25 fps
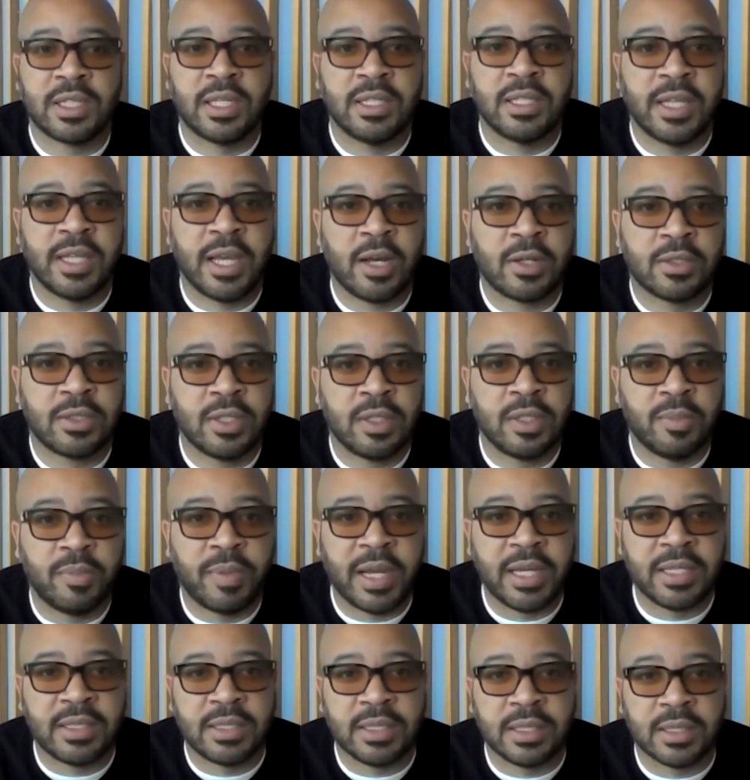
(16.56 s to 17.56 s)
down to the
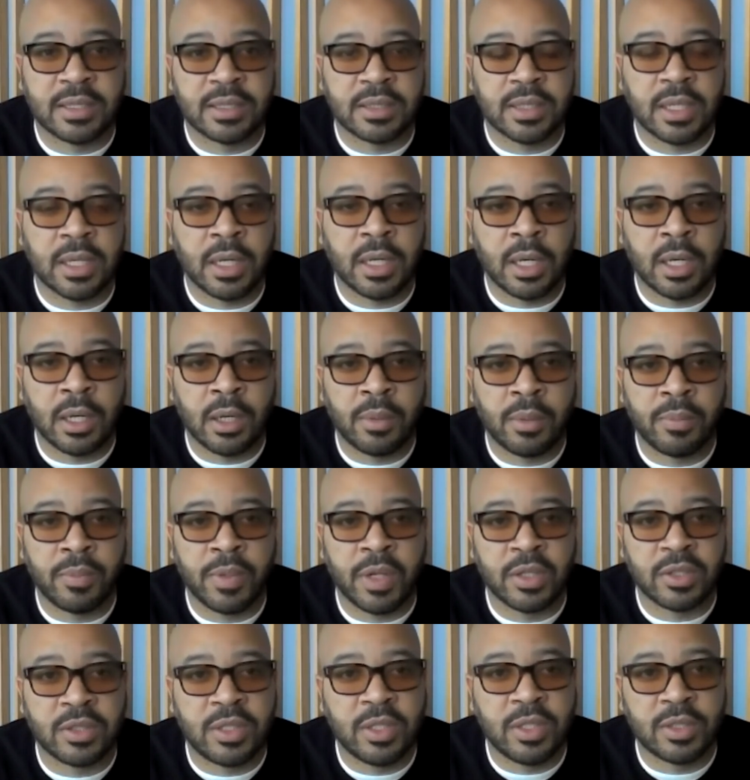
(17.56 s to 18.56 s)
basics.
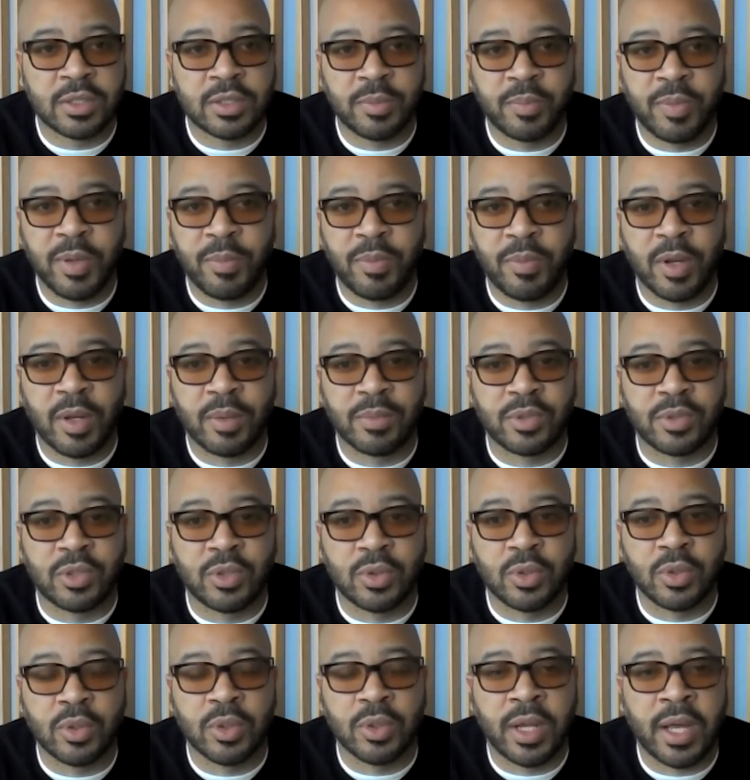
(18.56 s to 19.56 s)
There's still some people I'm
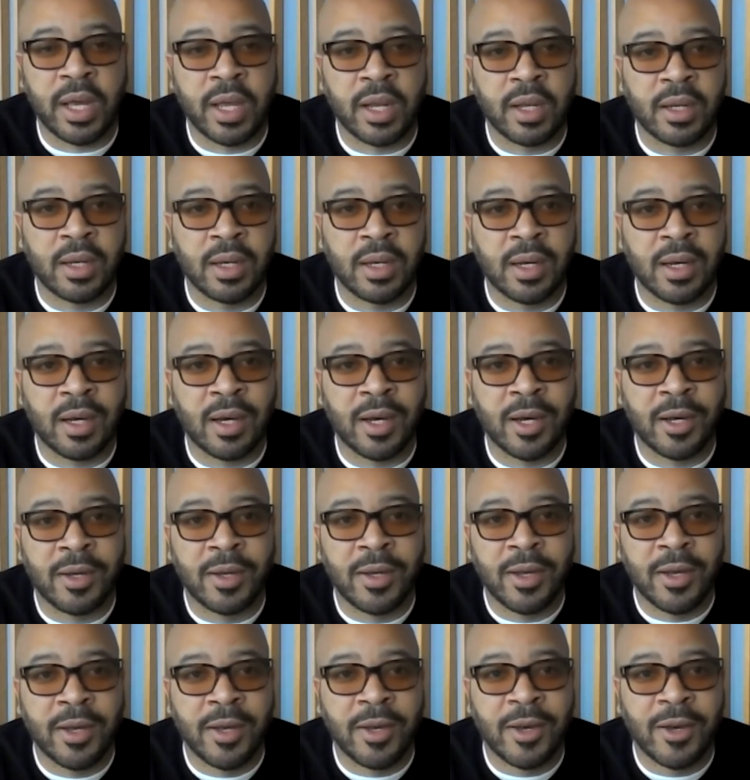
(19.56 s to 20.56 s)
sure that
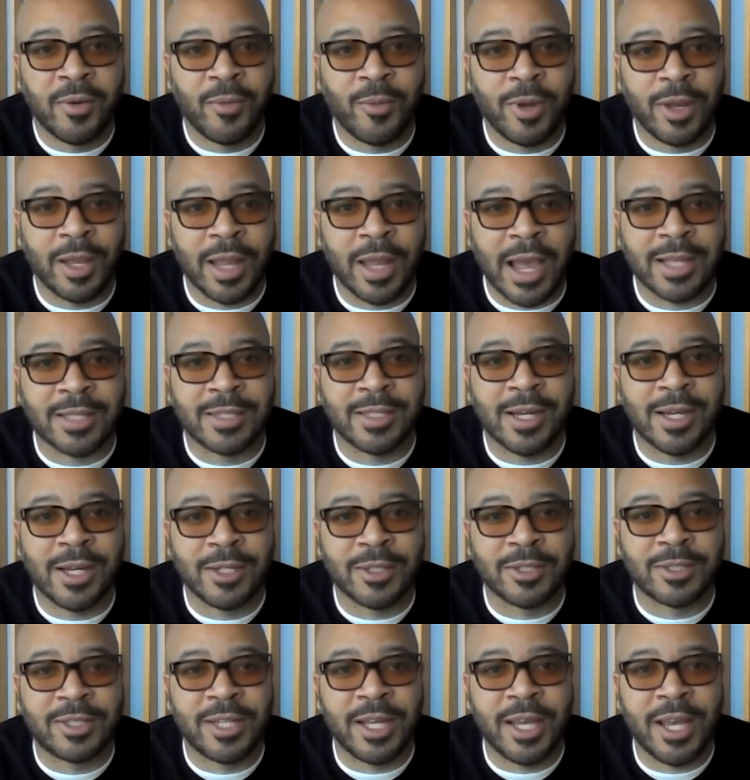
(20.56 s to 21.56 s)
would like to
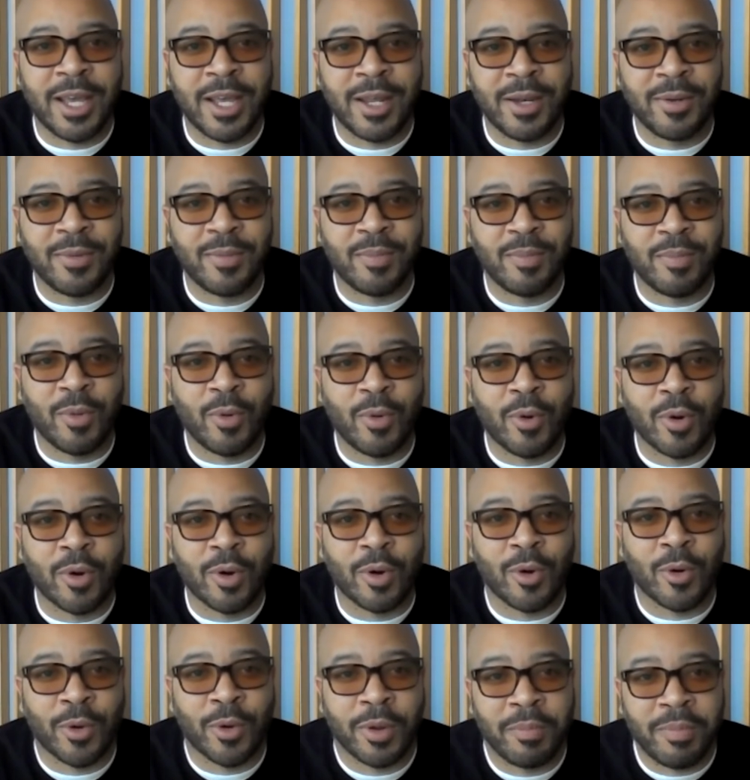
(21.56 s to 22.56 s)
understand
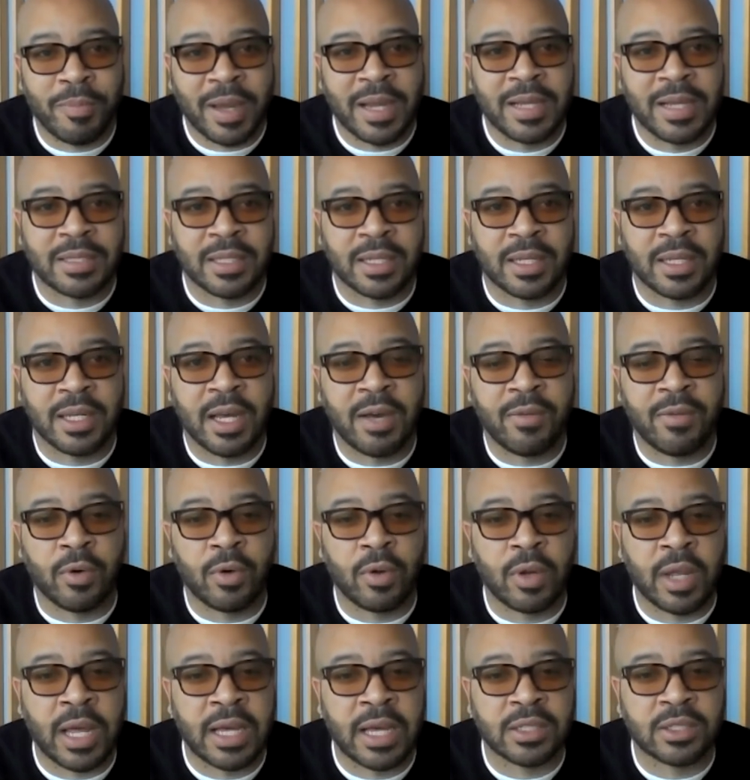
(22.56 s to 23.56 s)
more on a basic
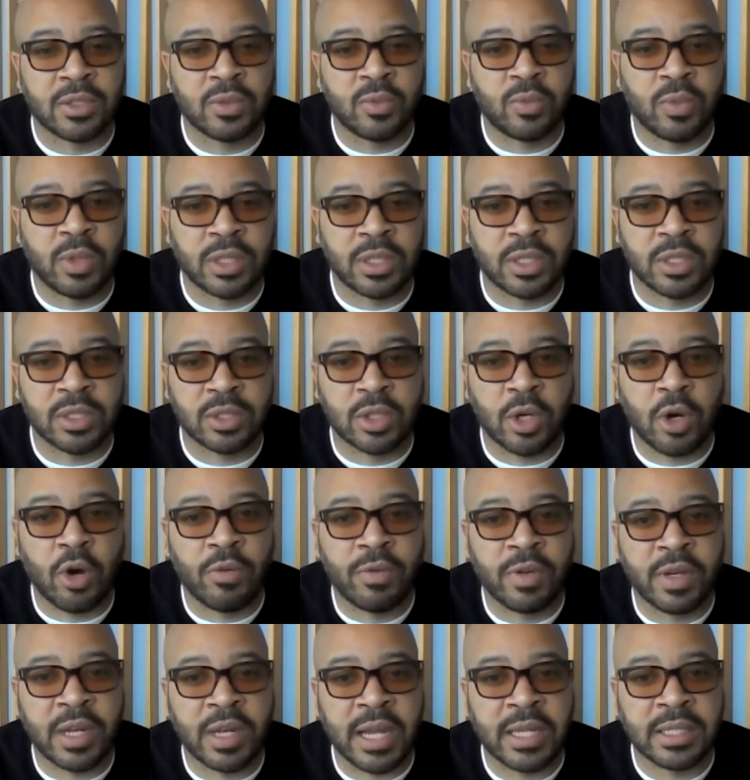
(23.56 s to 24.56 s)
level as to what this
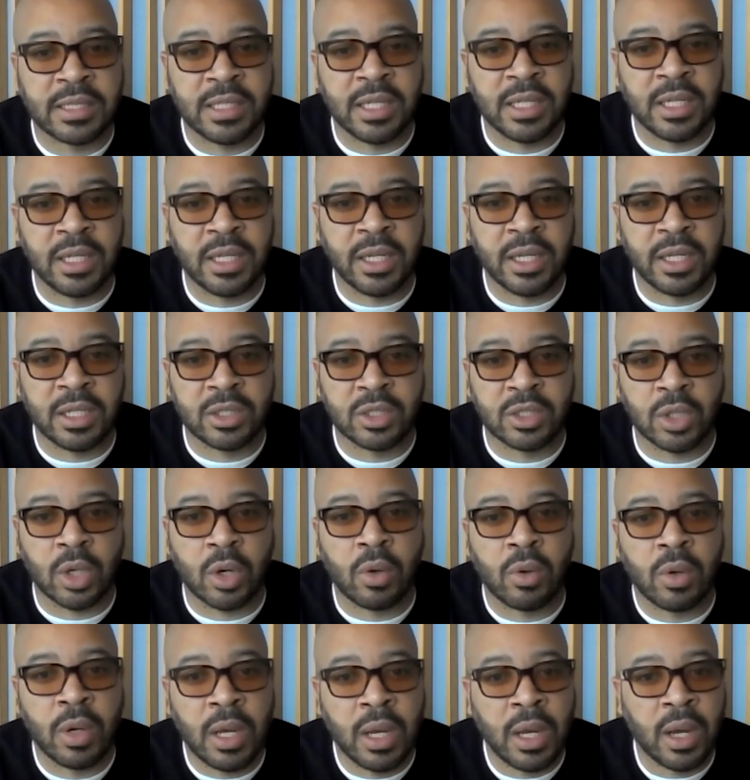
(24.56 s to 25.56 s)
COVID-19 is.
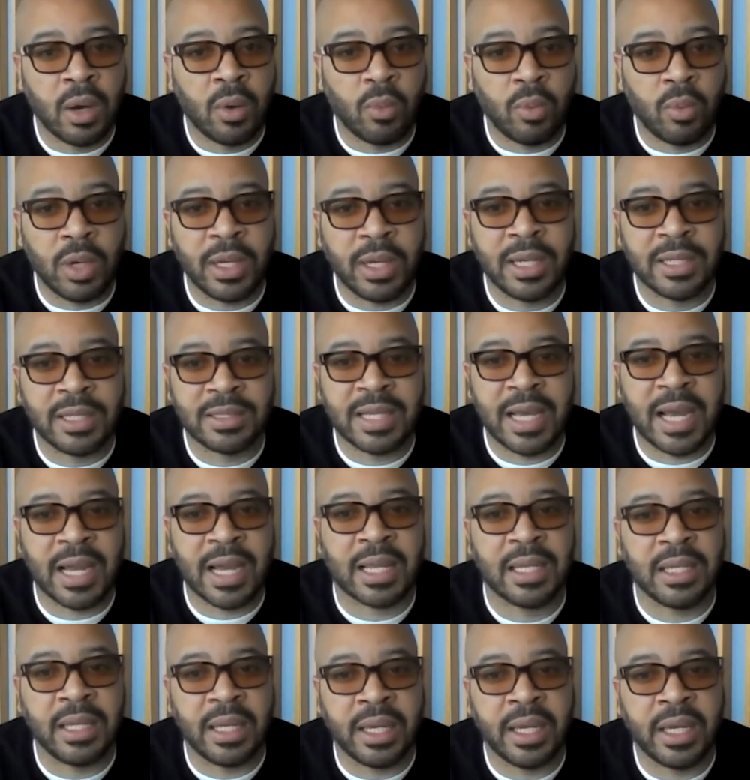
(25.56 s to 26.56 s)
So what
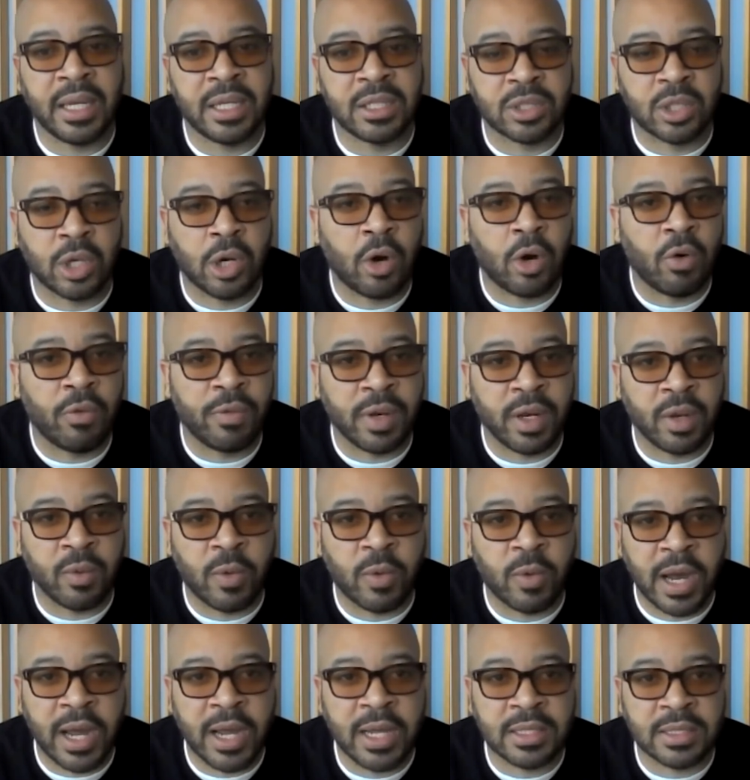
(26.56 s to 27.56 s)
exactly is COVID and
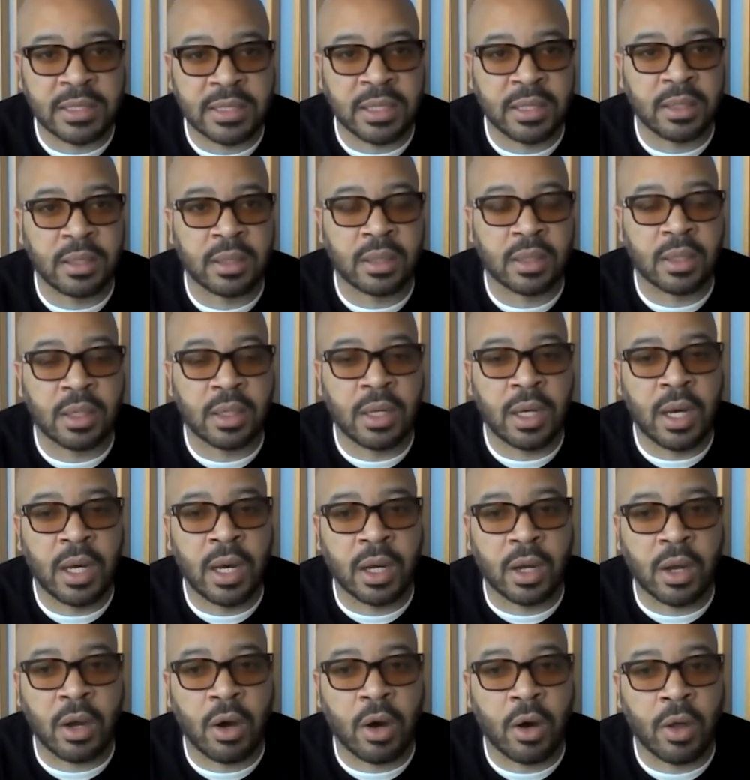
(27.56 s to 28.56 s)
why is it
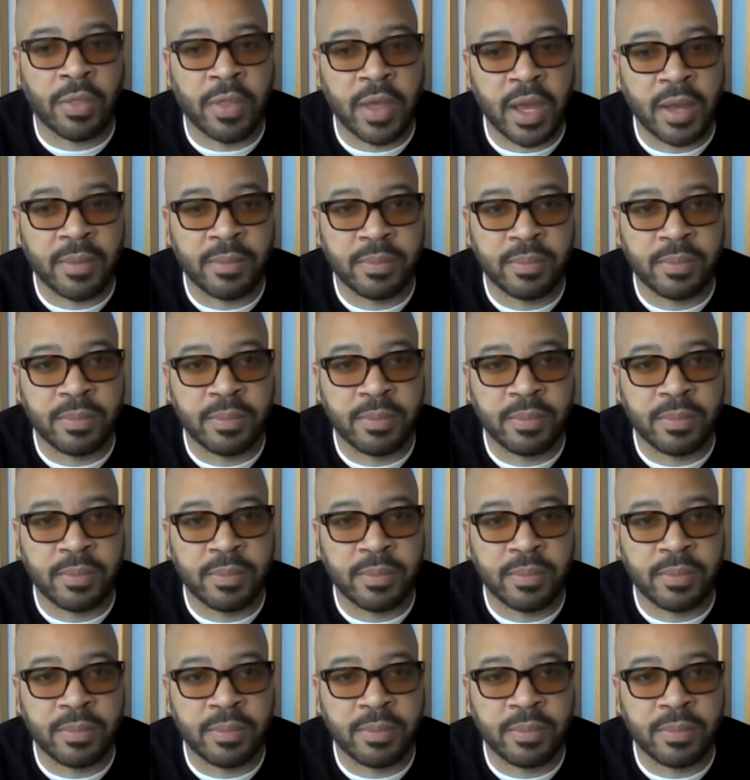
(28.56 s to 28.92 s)
called that?